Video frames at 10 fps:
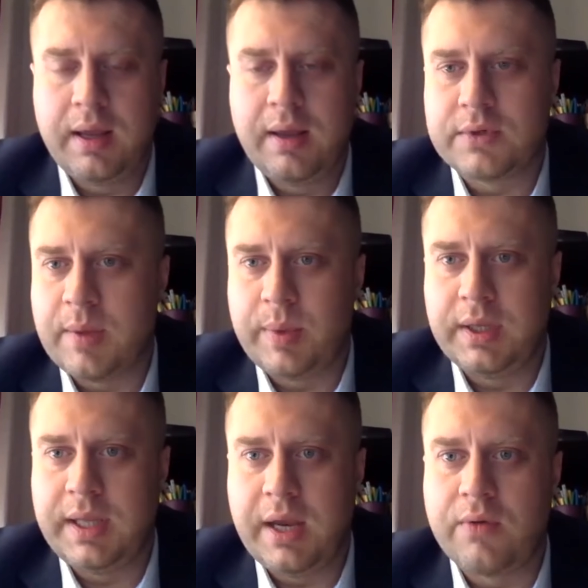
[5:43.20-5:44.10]
for example,
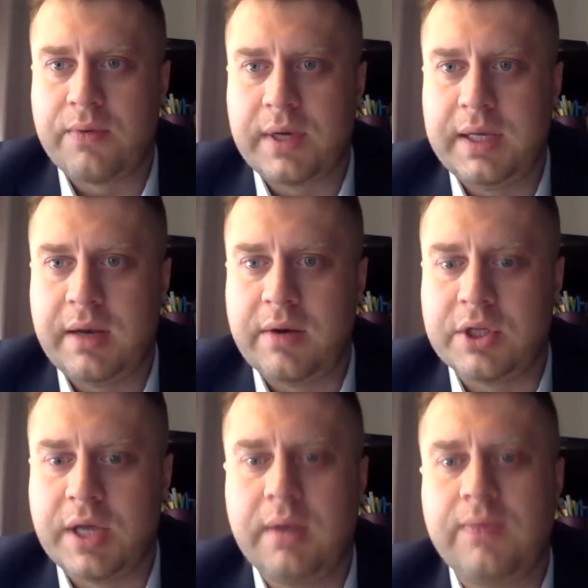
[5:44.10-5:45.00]
in the area of clean
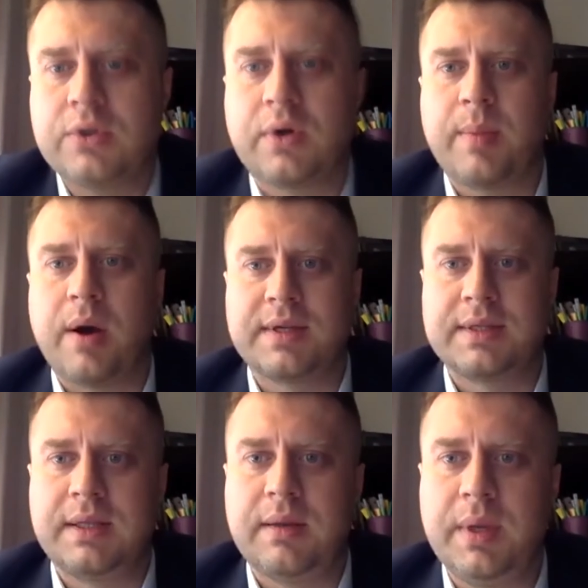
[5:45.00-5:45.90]
energy. And if you talk about
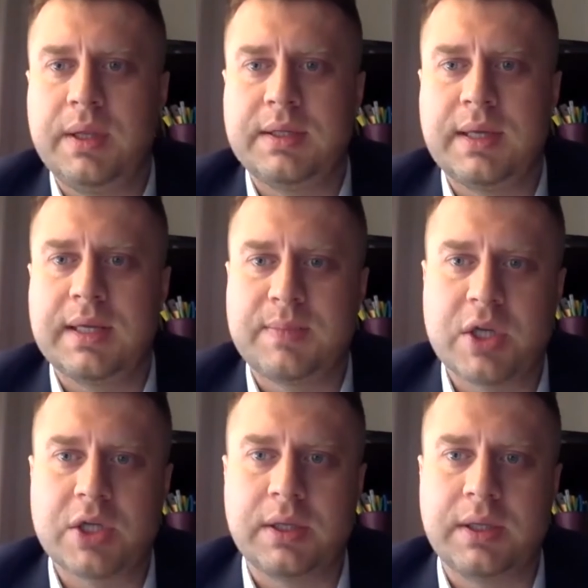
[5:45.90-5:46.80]
sustainability and
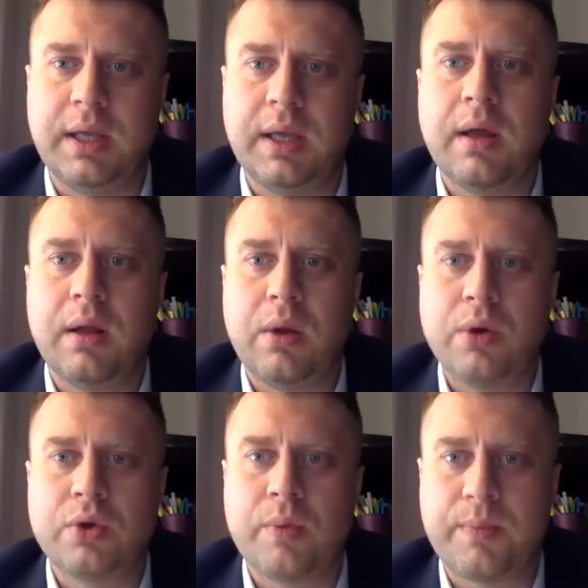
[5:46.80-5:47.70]
especially the
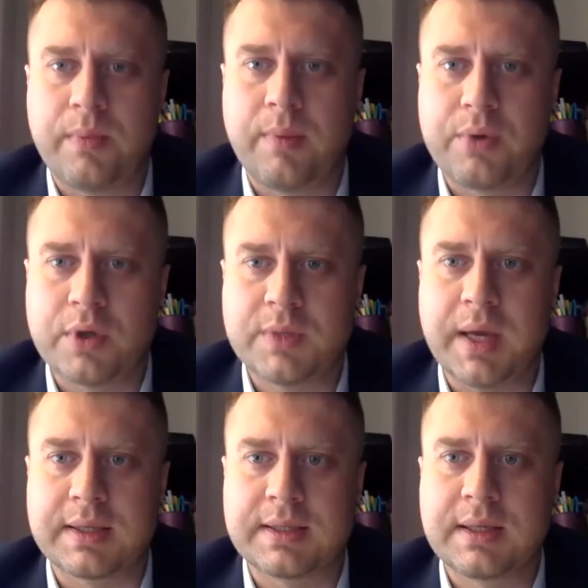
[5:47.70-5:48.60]
long-term
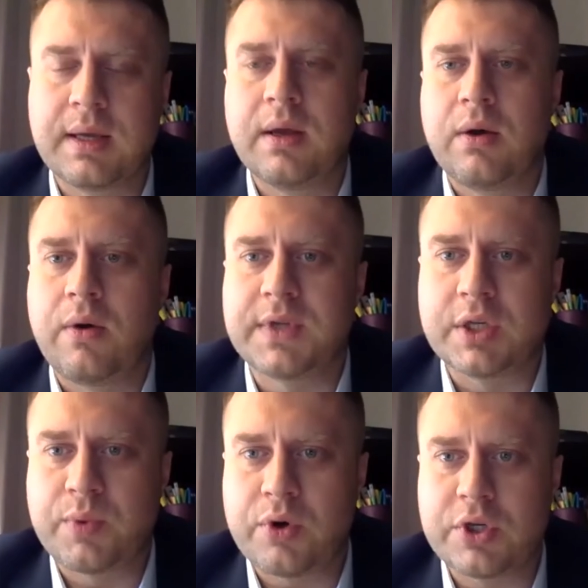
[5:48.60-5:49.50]
prospects of
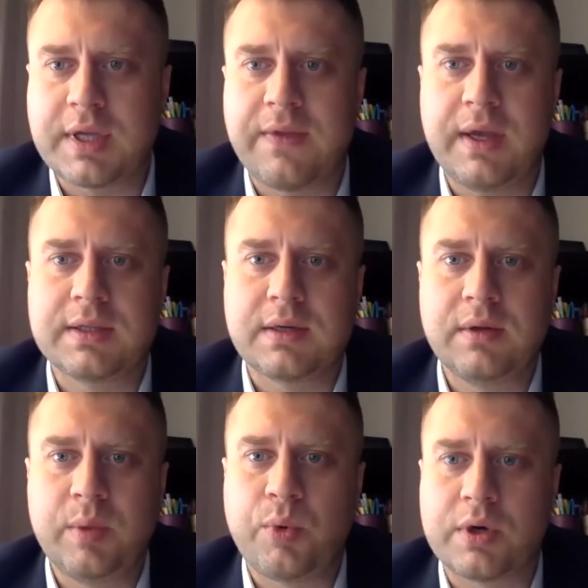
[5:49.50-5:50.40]
such projects, I think it's
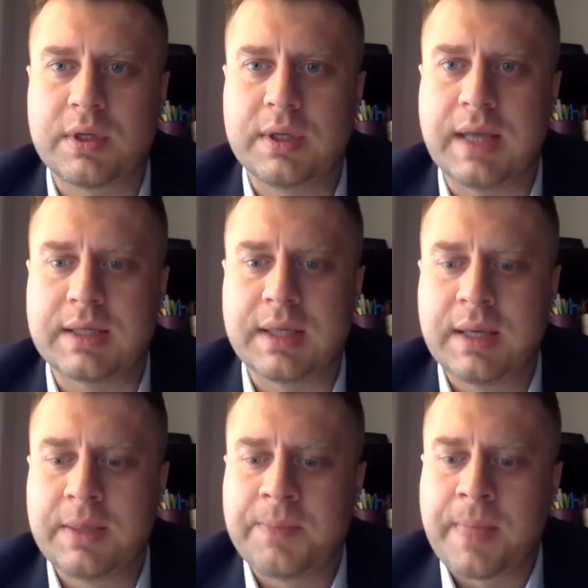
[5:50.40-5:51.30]
really important that
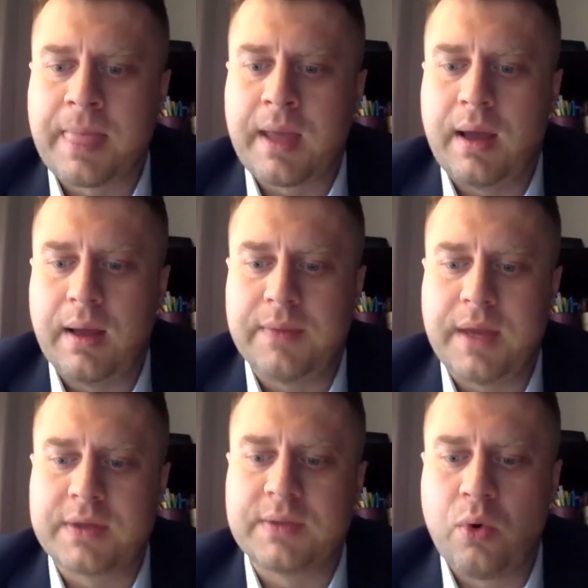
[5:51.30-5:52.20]

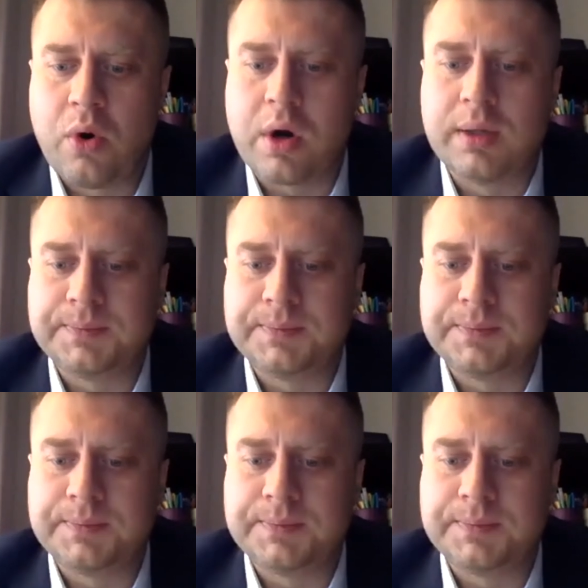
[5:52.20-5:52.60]
there's more,